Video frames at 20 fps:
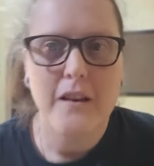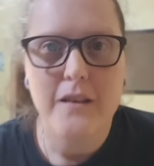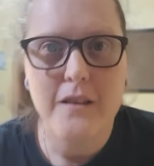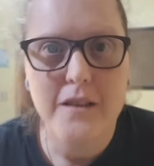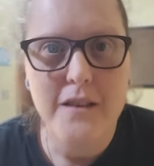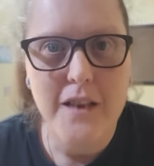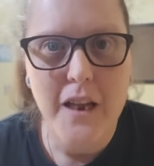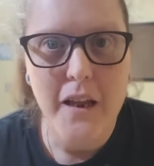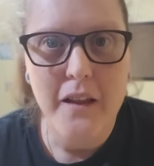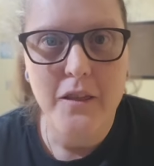is
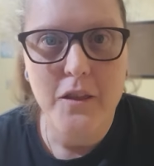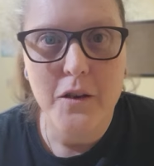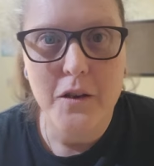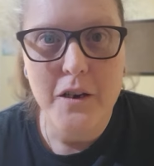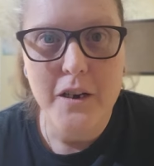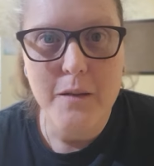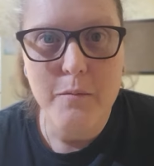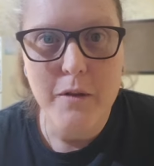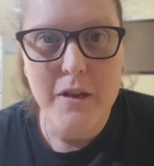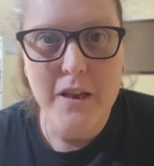
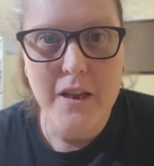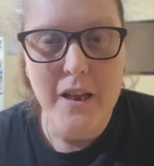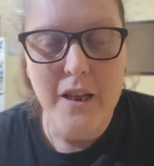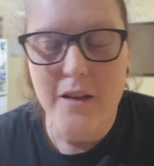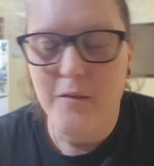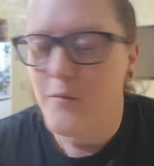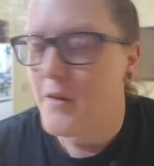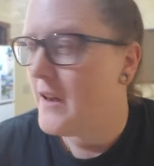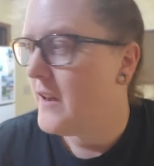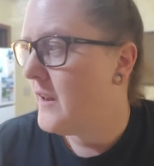10.30
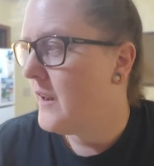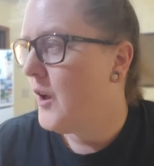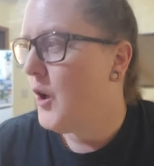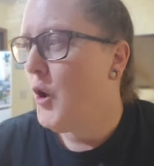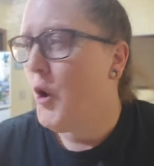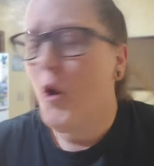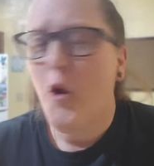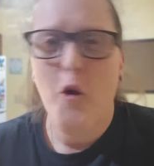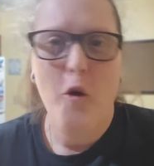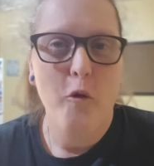p.m.
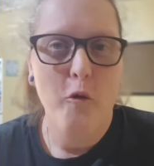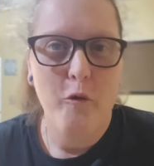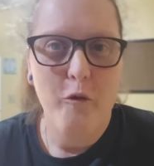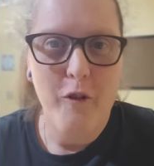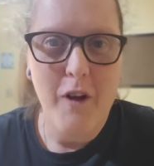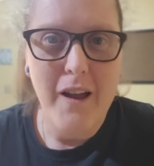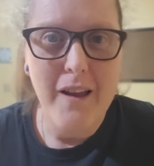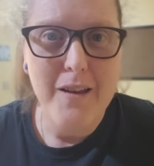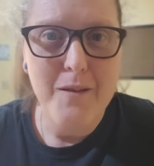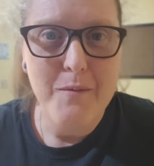
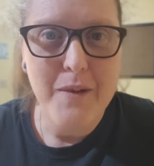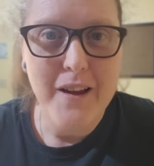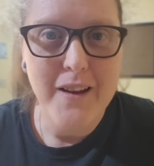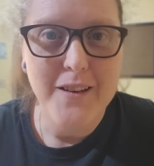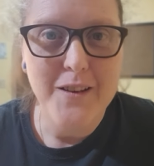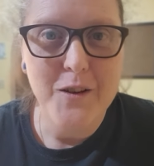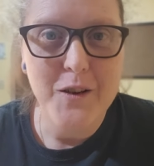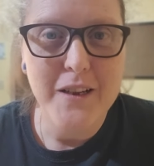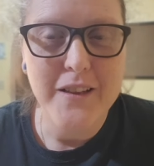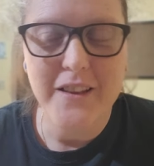Why am I
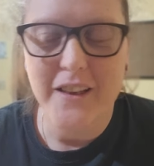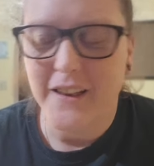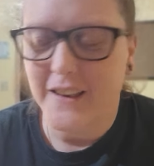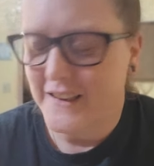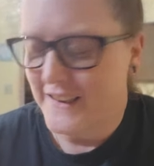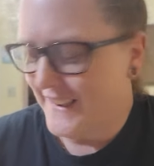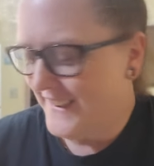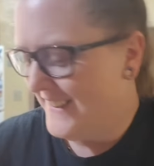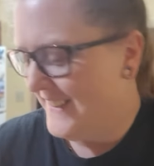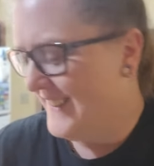doing
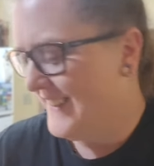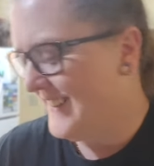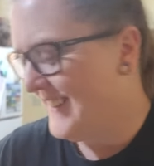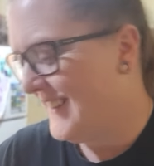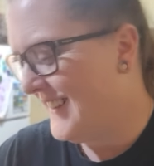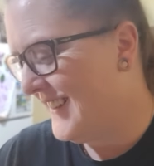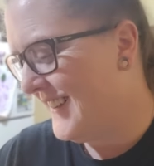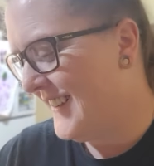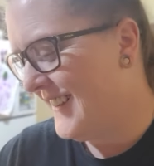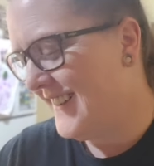this?
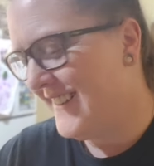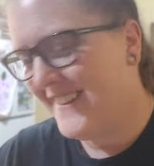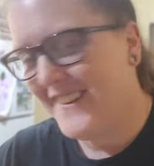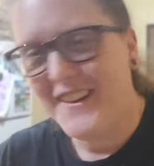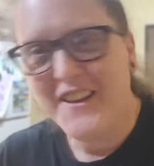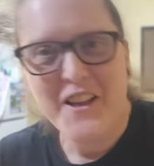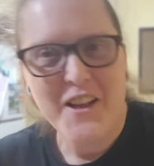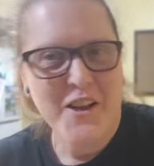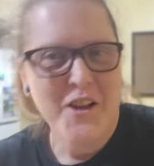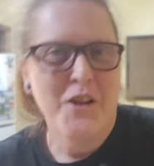
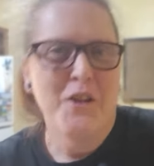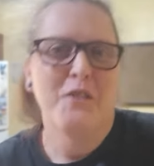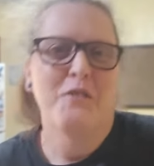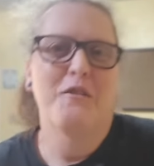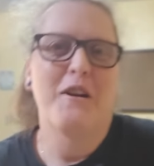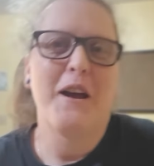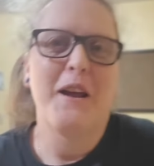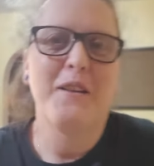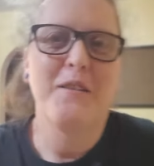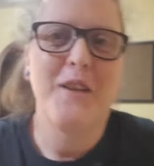
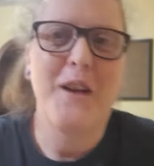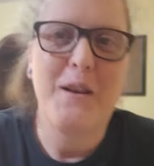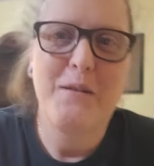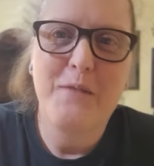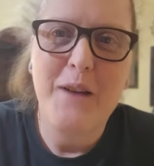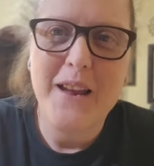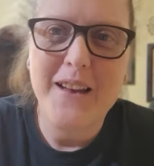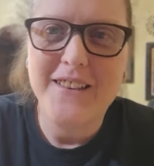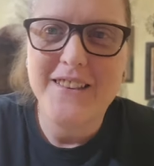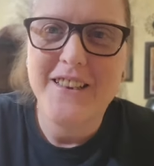Why do I
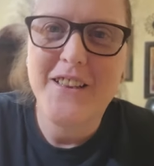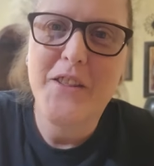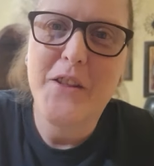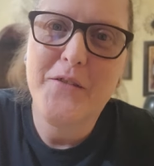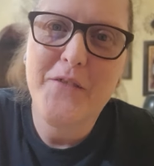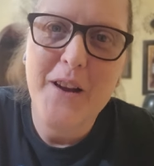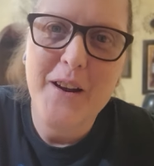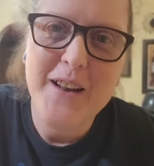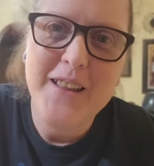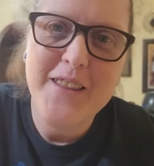wait till the
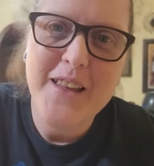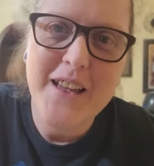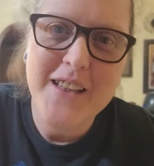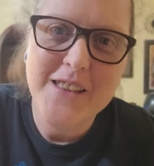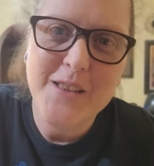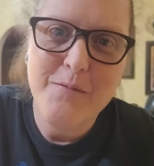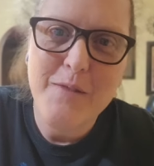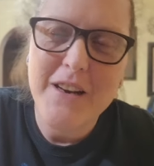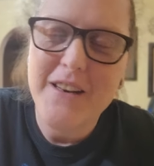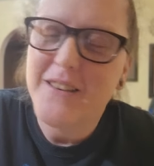very last
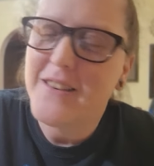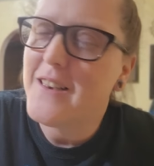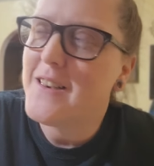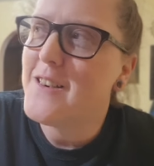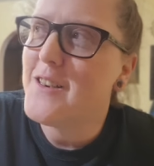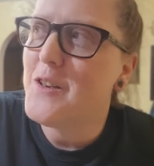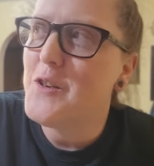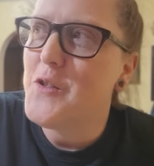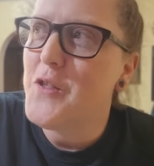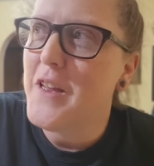minute to
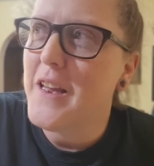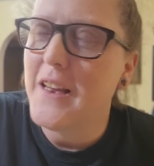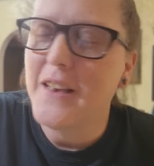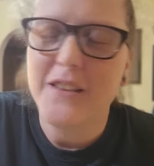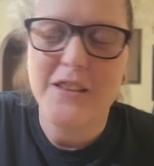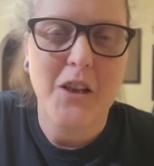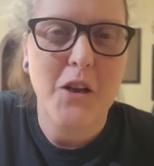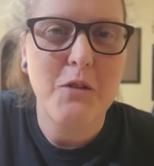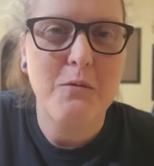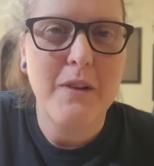do things?
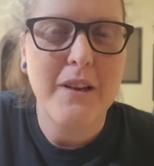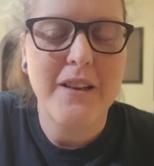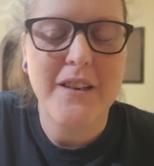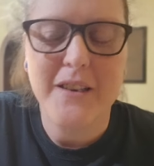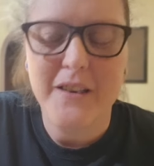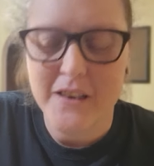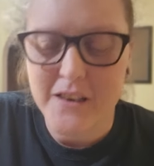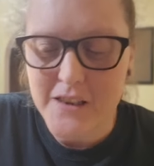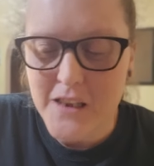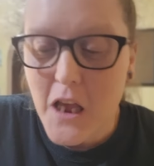Oh my
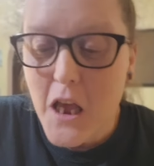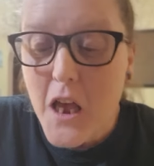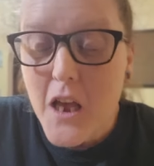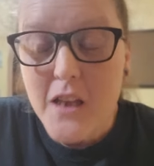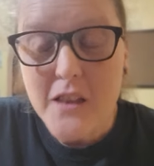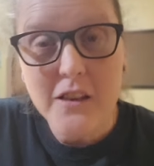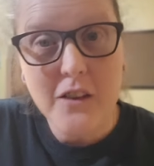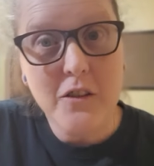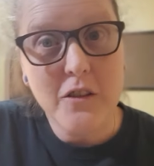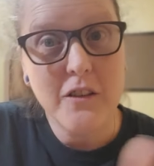goodness.
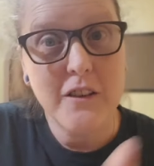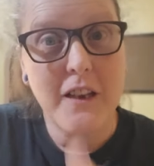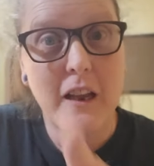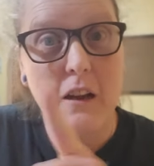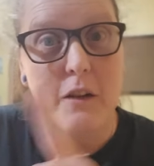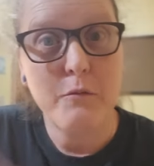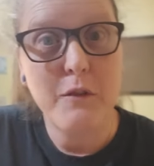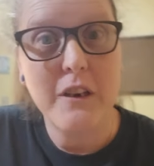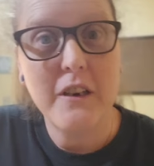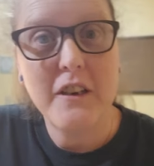So now
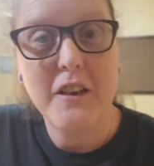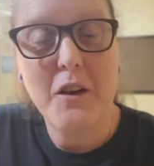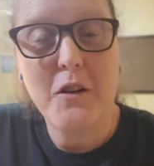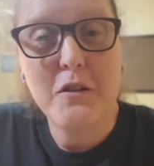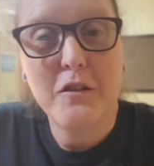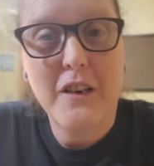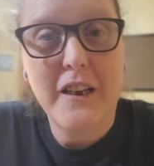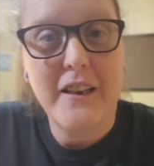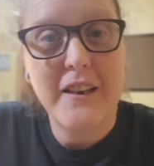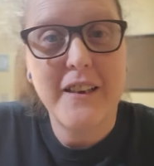I'm going to
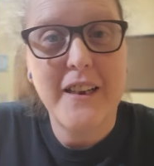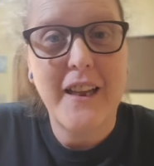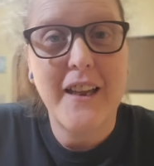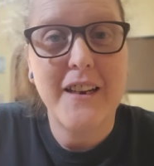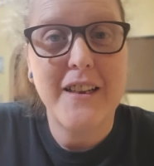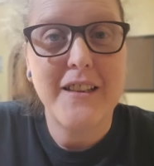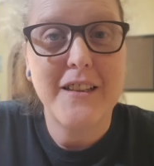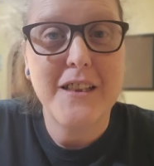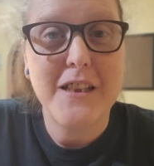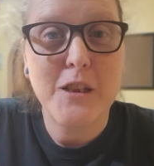go and
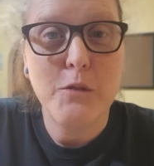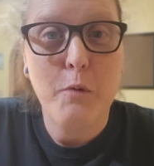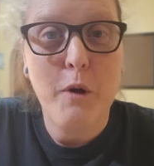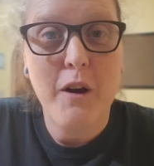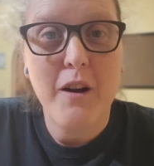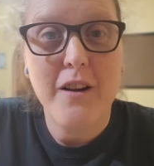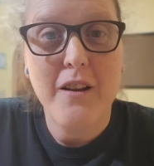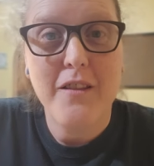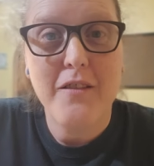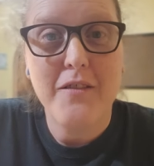edit this
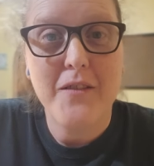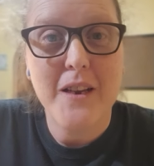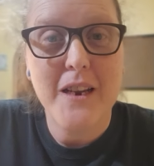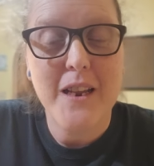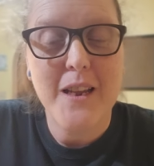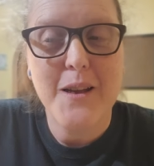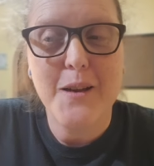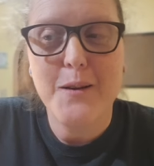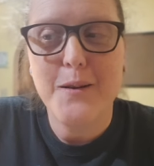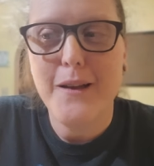part of the
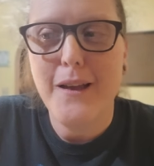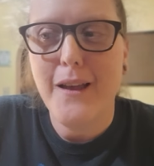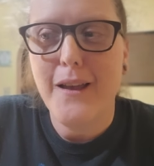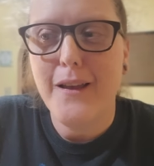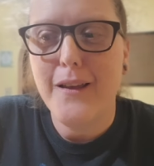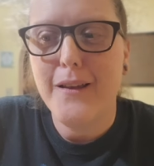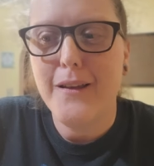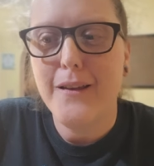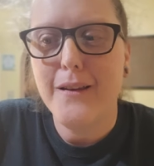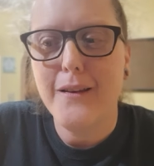video
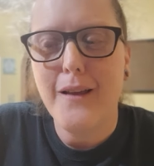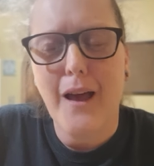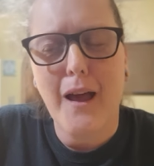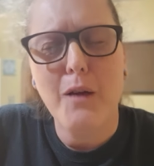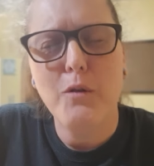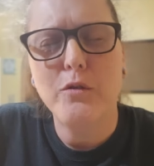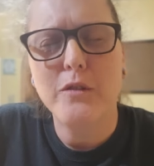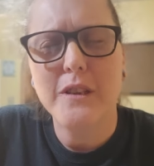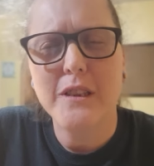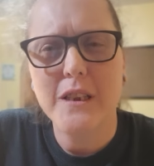and I
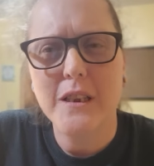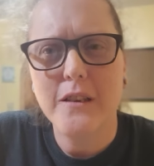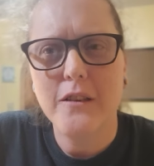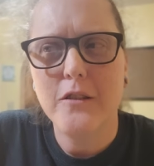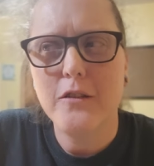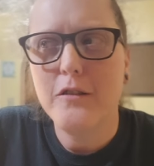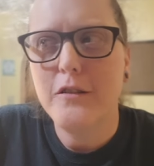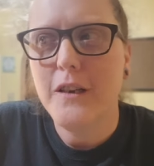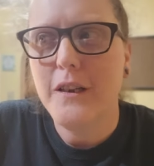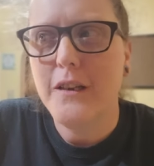will see
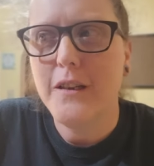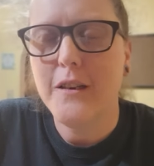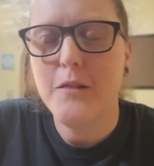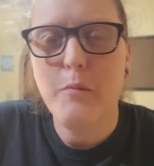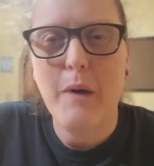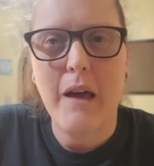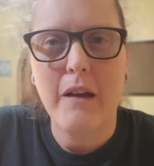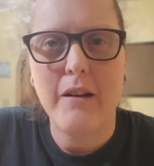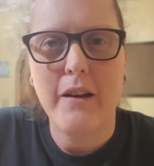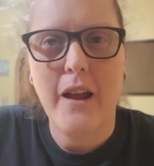you in
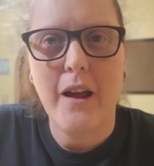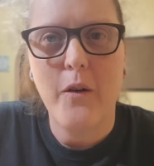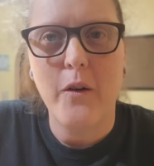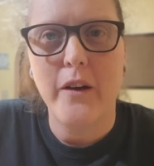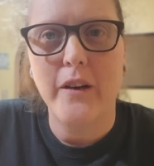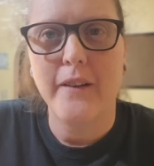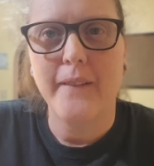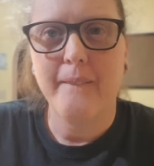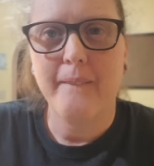about an hour.